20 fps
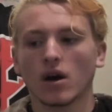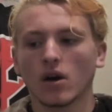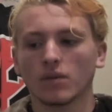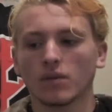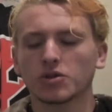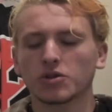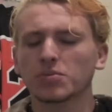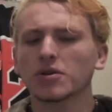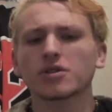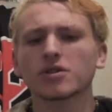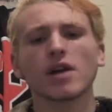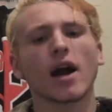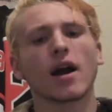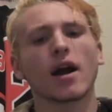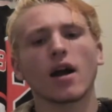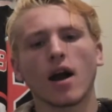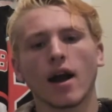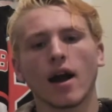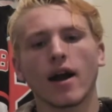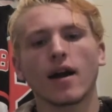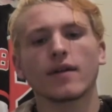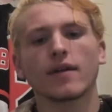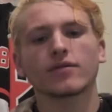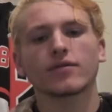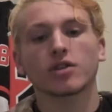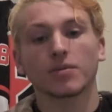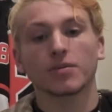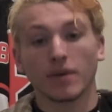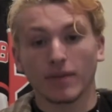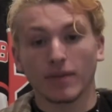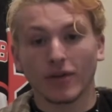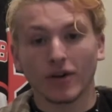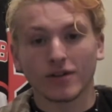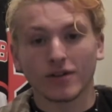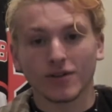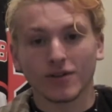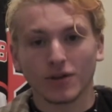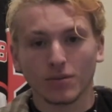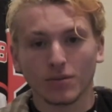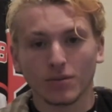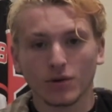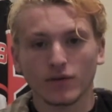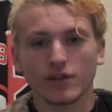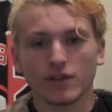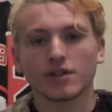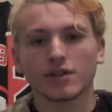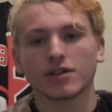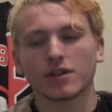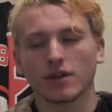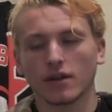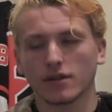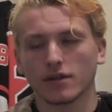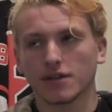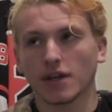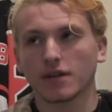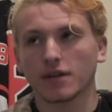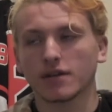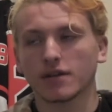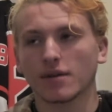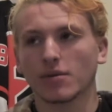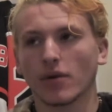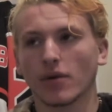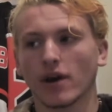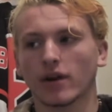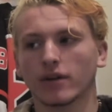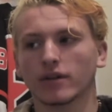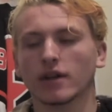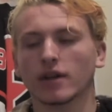just because I have some different thoughts on the movie the second time around.